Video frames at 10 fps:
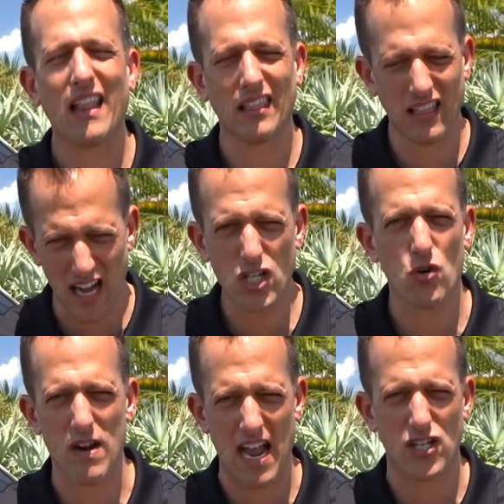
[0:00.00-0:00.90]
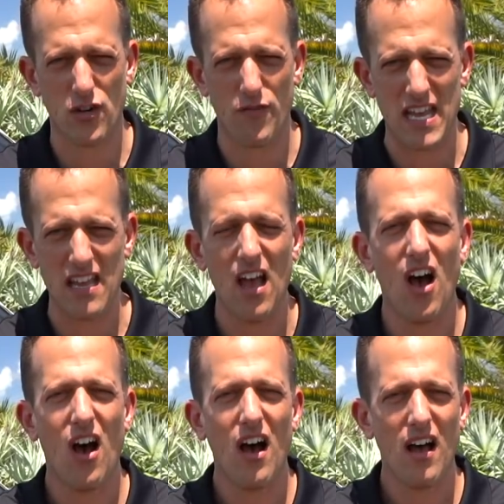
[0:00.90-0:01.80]
luxury SUV
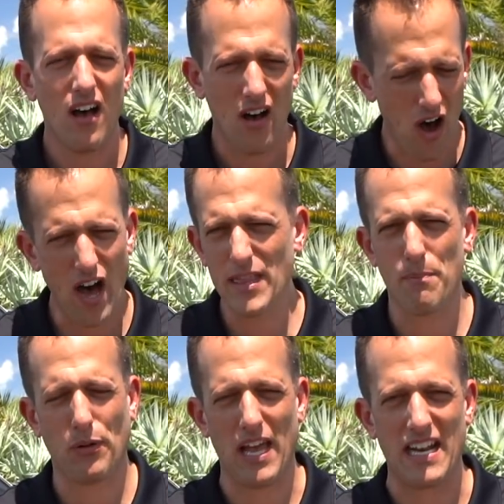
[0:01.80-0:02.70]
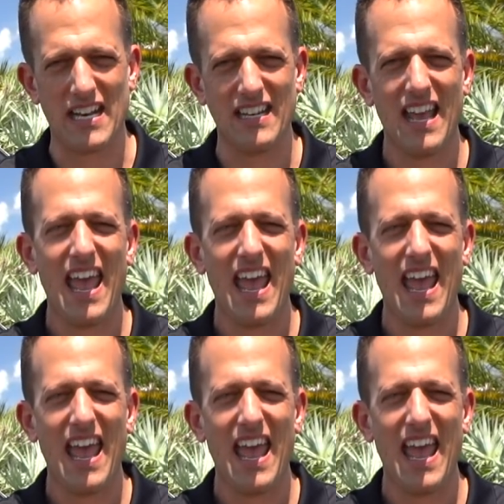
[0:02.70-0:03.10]
on the planet,